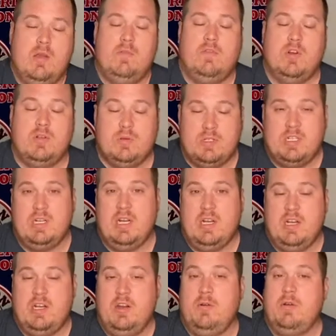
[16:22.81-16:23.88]
First, what you need
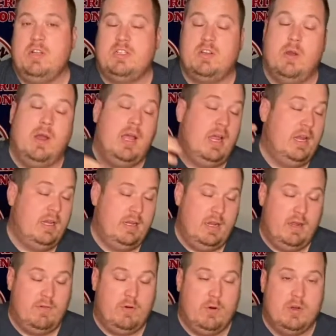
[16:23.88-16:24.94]
to do is go ahead,
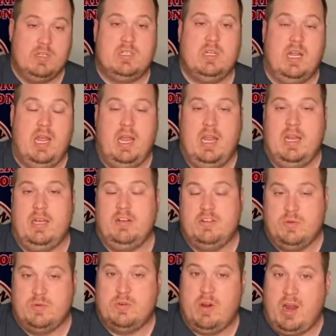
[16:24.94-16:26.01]
of course, and
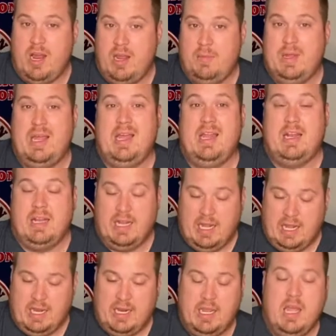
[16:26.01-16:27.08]
subscribe and
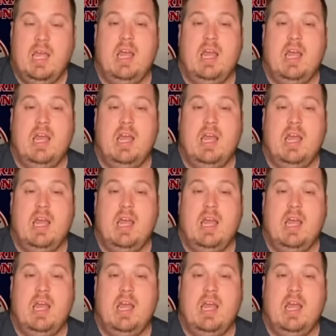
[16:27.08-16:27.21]
like,